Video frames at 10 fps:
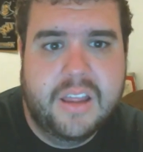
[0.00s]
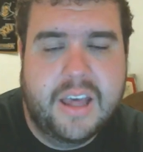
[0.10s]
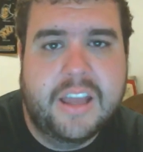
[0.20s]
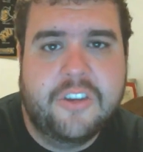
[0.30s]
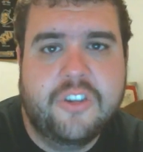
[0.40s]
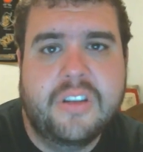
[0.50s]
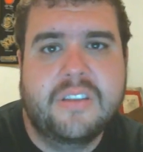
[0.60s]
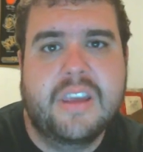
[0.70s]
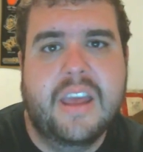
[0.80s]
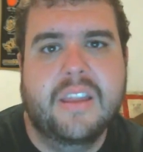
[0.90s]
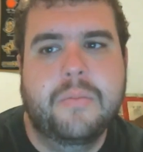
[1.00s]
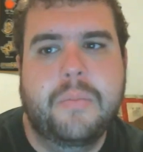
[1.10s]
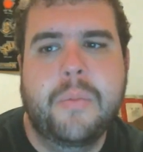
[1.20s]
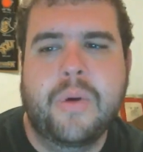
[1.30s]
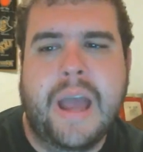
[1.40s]
I shouldn't say
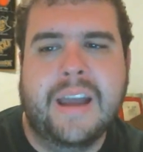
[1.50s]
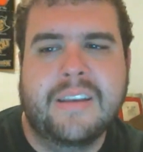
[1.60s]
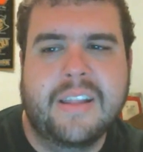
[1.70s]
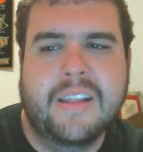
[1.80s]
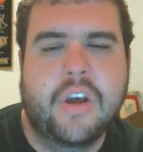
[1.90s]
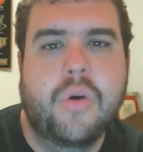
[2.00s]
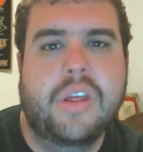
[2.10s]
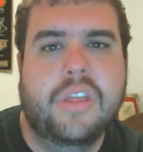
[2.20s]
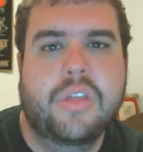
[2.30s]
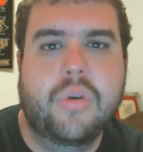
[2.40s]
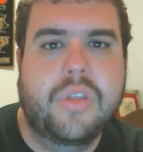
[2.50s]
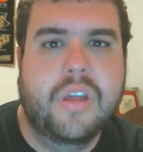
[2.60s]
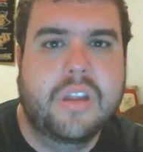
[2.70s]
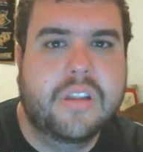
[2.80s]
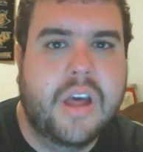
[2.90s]
people were acting like Cody threw
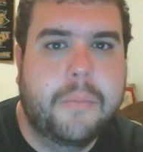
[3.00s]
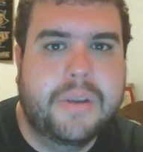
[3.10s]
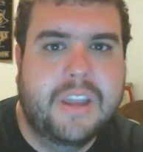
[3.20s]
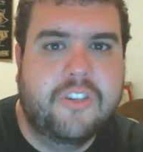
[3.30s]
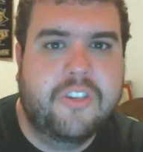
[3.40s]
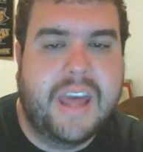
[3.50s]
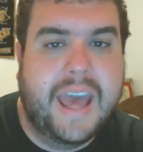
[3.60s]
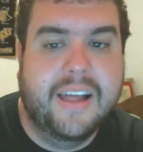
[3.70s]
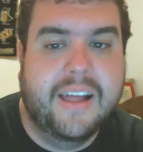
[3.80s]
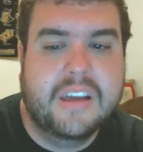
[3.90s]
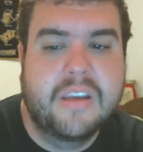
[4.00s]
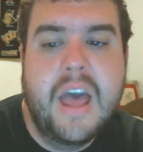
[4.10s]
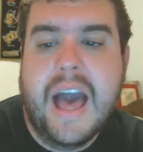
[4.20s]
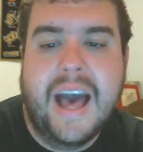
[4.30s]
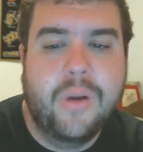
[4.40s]
the competition to Alex.
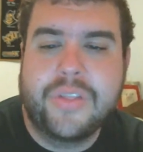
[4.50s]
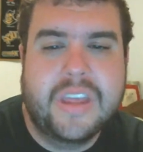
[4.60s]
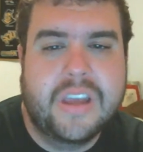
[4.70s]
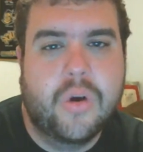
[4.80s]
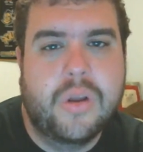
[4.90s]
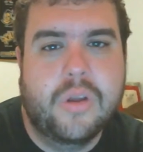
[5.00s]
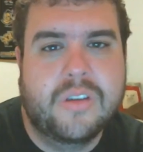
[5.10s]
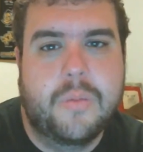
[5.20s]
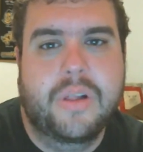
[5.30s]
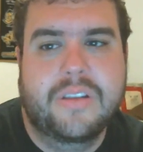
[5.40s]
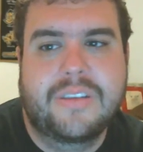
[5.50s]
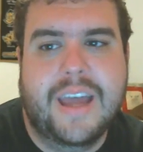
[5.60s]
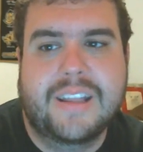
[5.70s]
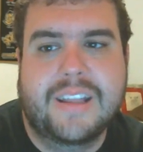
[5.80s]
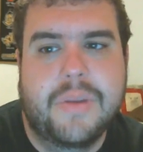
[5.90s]
I don't think Cody is going to be able to
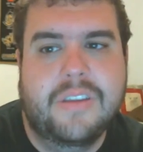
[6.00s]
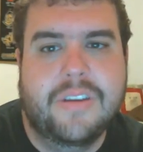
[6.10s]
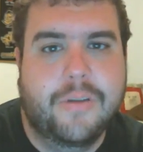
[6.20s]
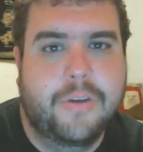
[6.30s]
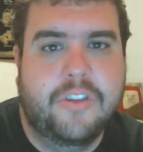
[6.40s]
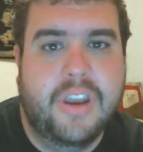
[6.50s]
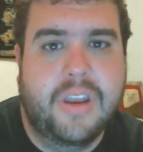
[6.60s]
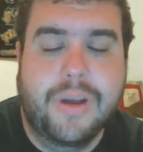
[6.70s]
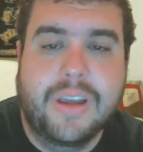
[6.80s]
stack that many starfish anyway.